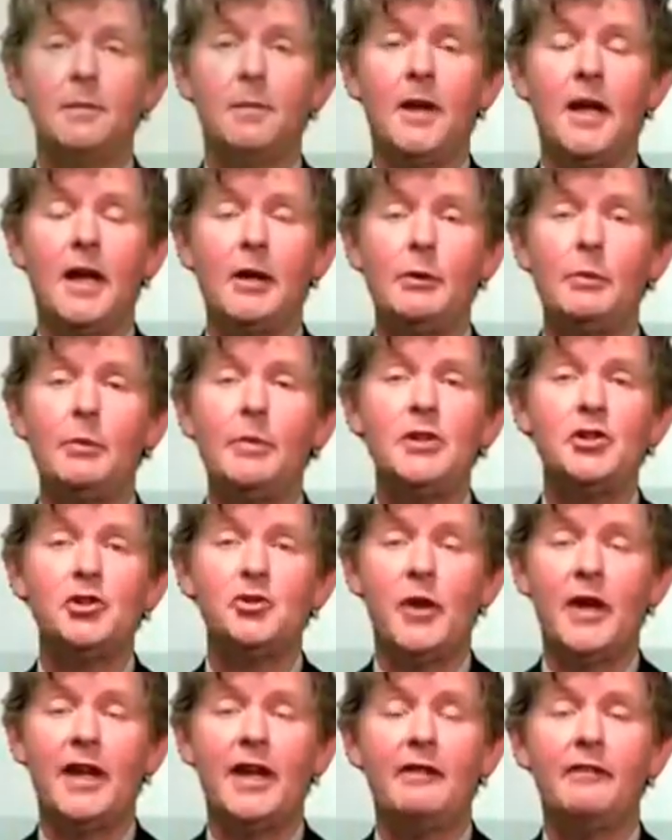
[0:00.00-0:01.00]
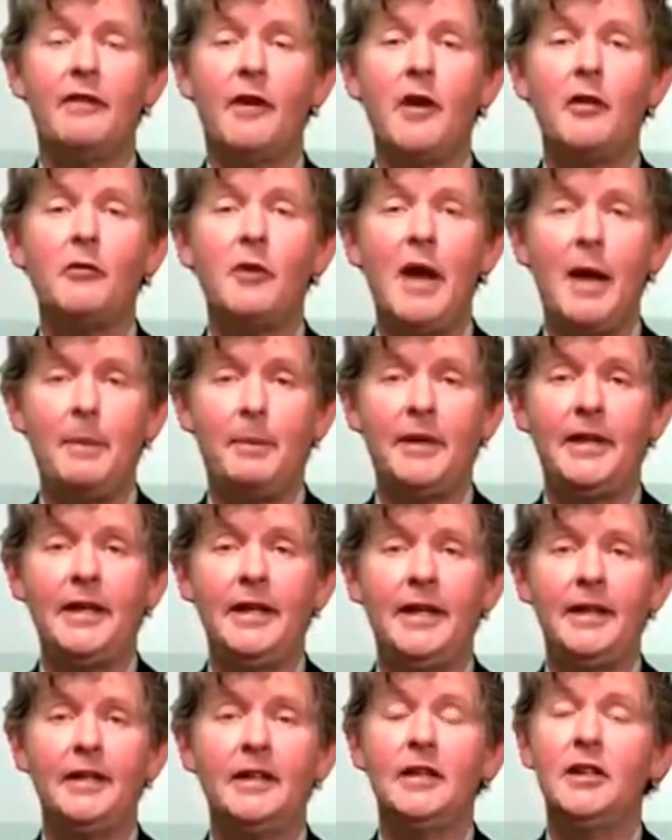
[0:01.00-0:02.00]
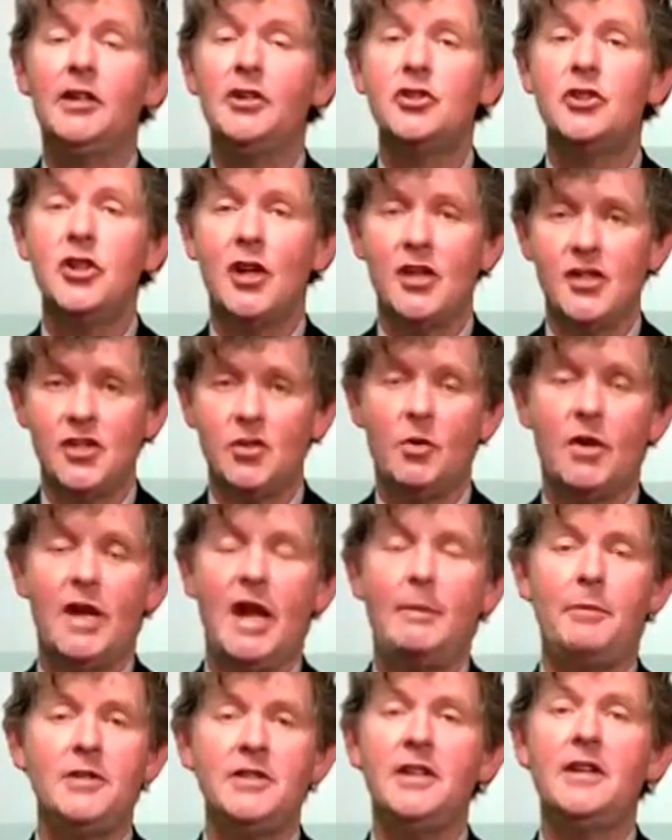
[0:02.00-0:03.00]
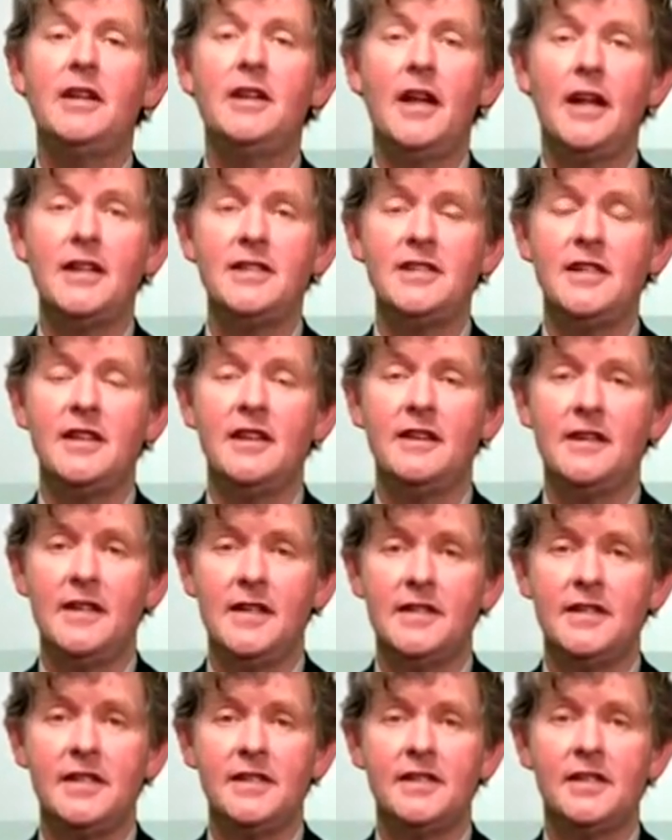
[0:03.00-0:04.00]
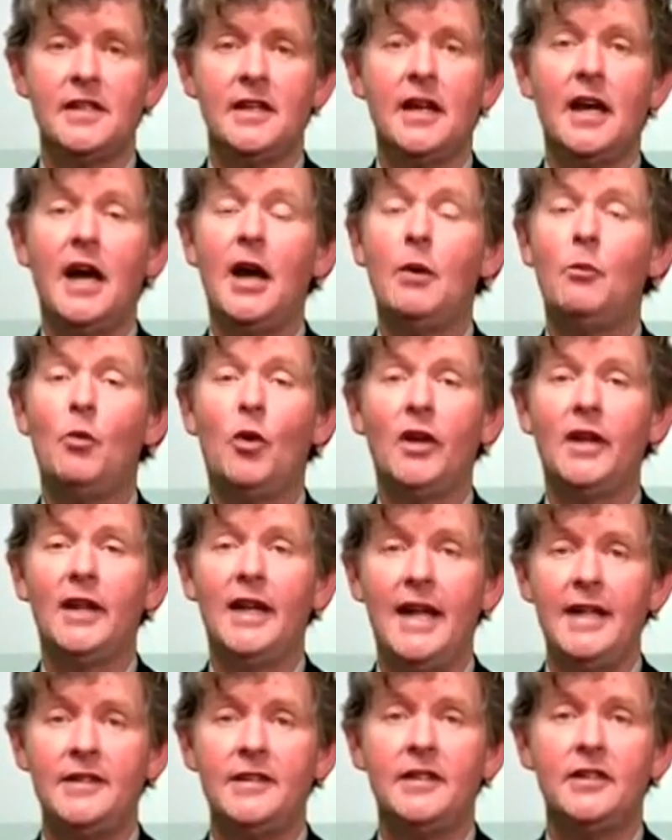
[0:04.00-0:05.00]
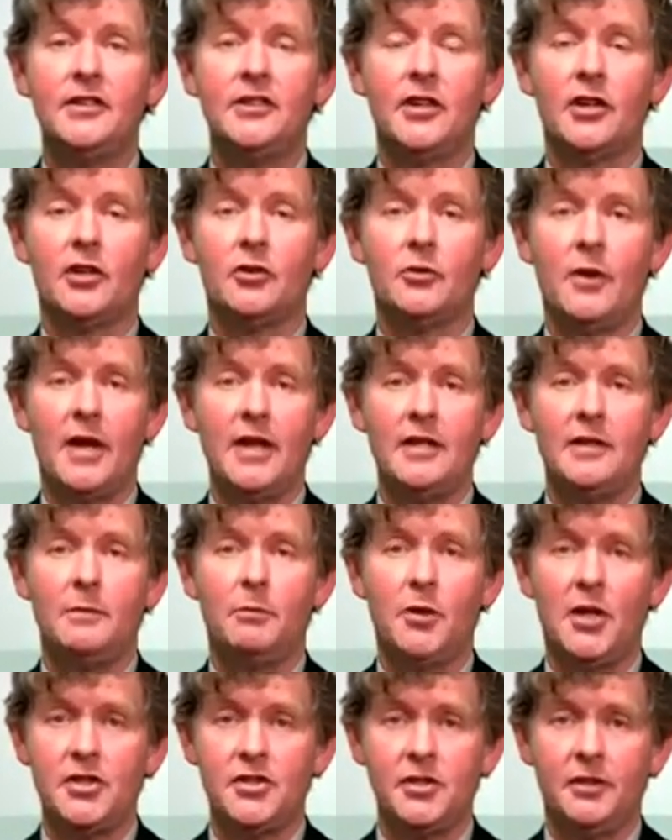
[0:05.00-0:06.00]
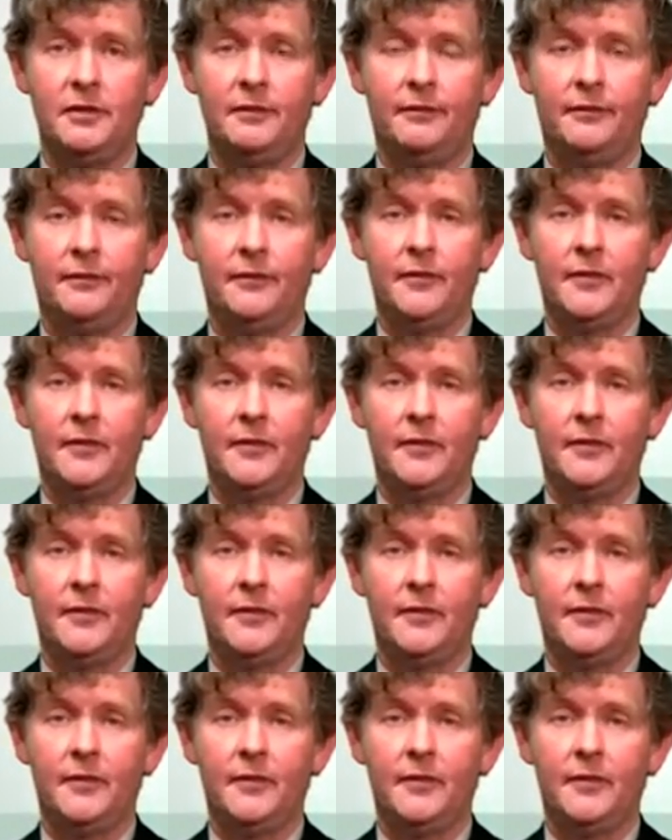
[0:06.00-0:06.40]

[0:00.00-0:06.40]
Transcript: supply would be shrinking very rapidly, just what happened in the 1930s and what led to the Great Depression.